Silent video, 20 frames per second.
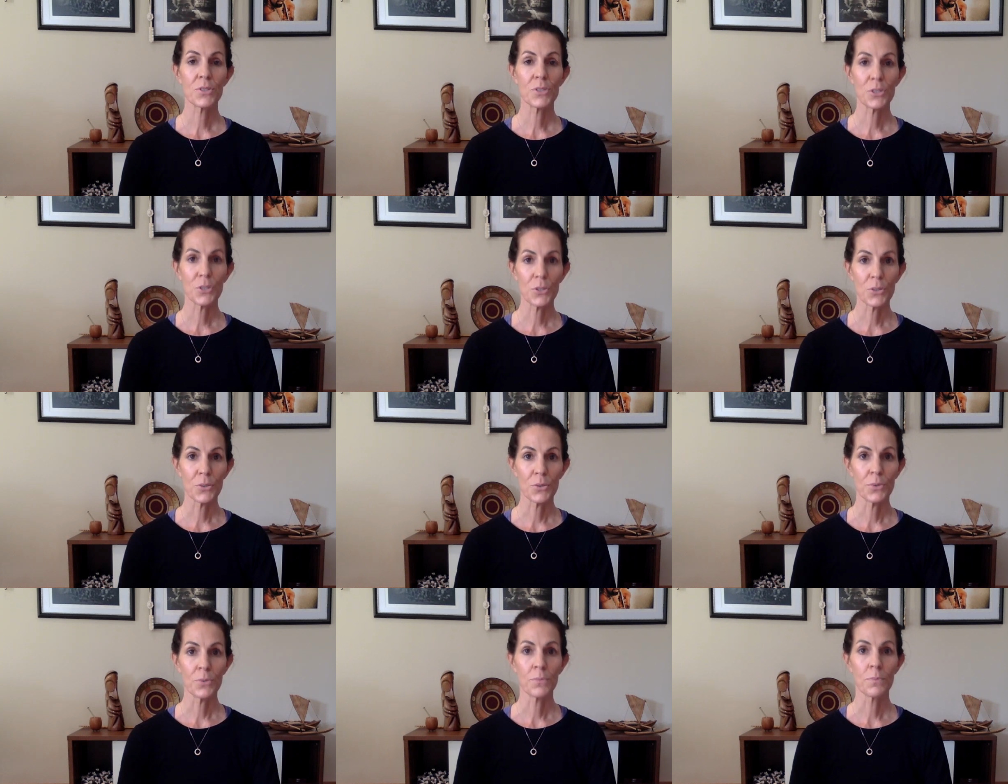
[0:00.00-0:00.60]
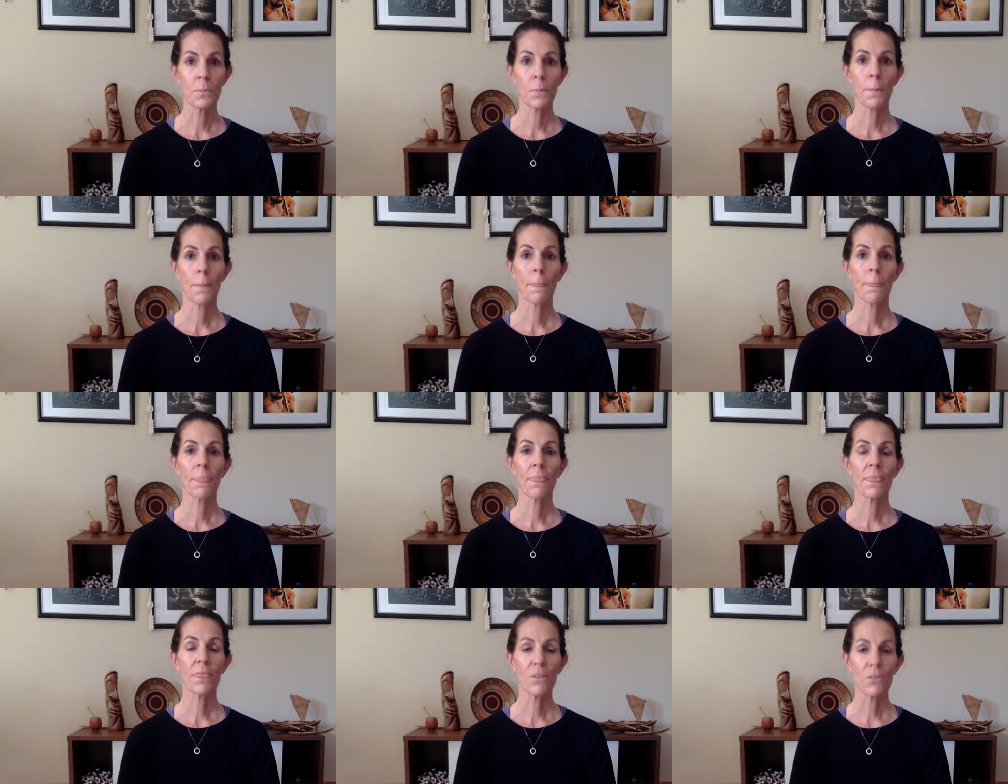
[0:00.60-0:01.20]
2,
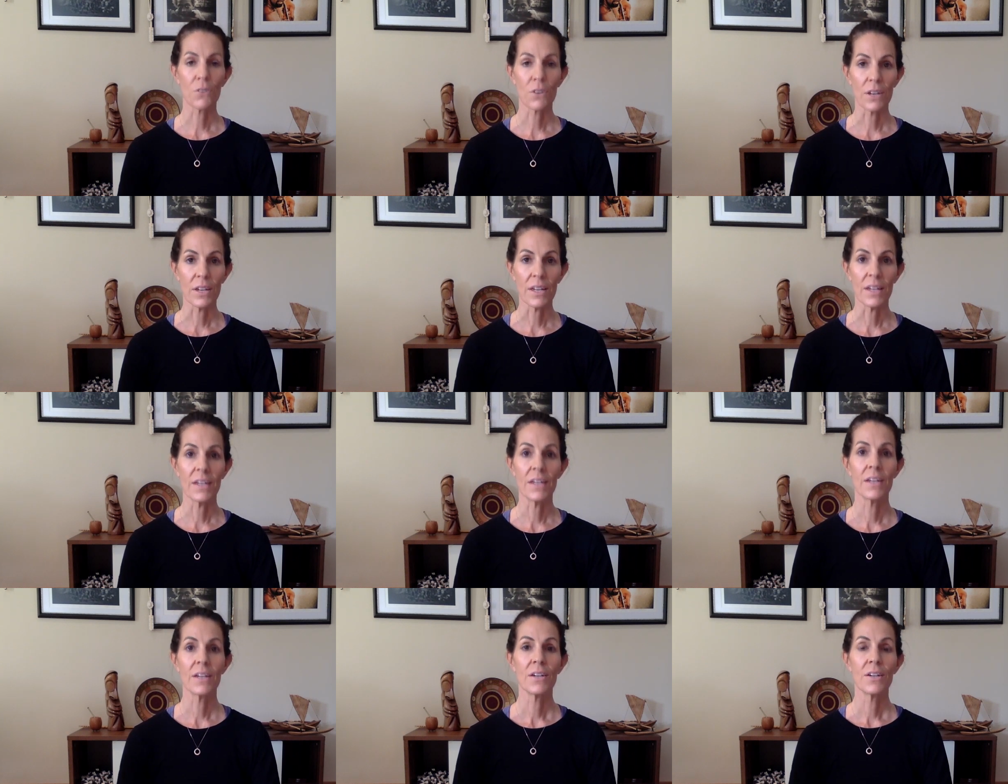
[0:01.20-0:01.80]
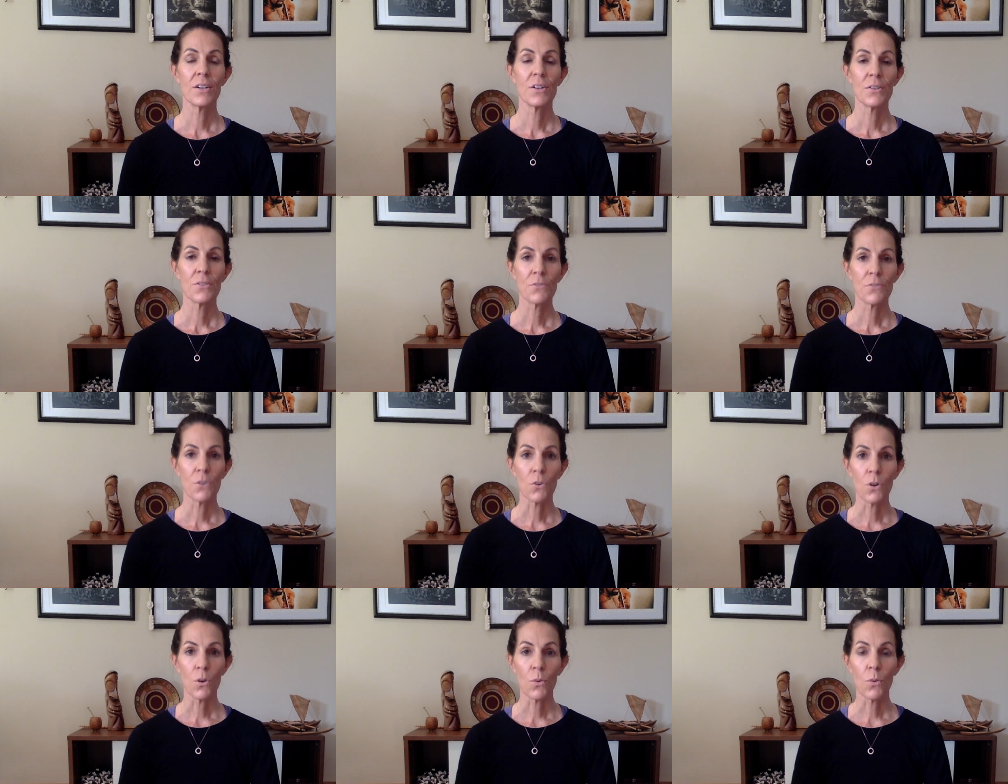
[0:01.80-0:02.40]
3,
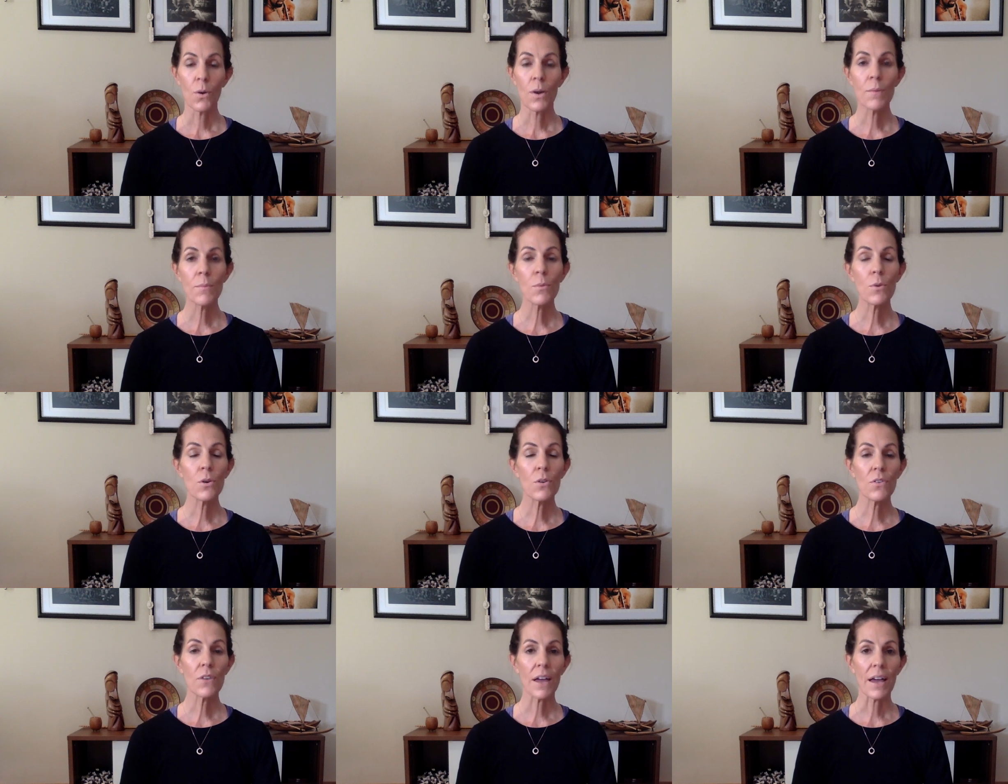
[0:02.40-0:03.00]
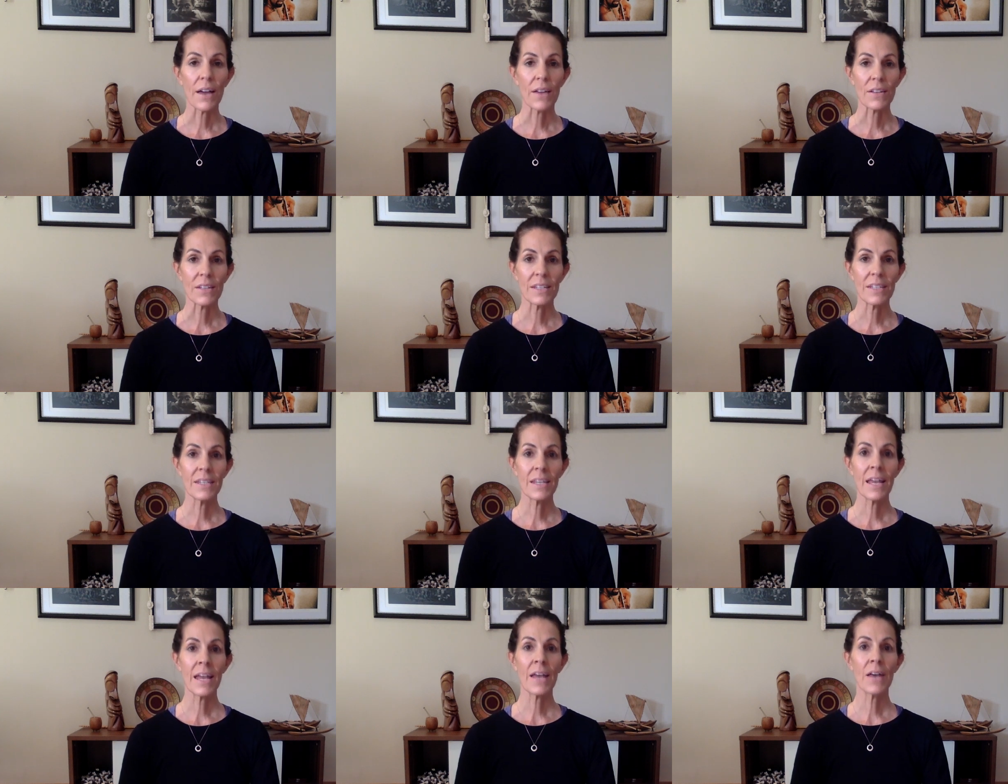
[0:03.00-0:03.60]
4. One more round.
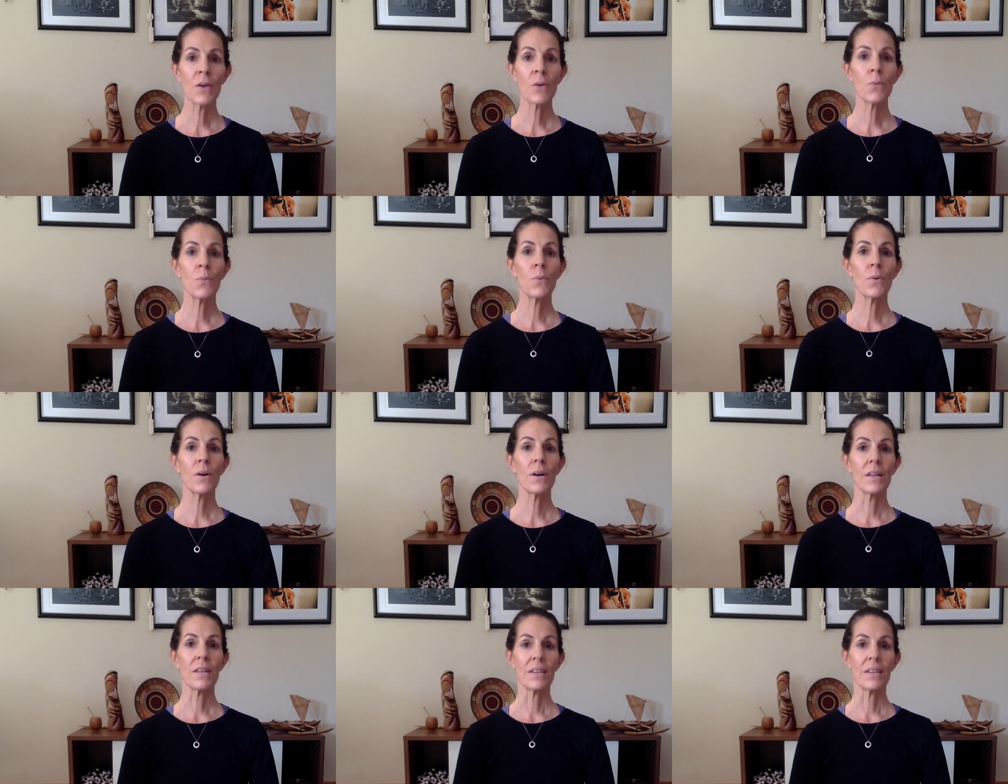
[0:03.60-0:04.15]
Inhale. 1,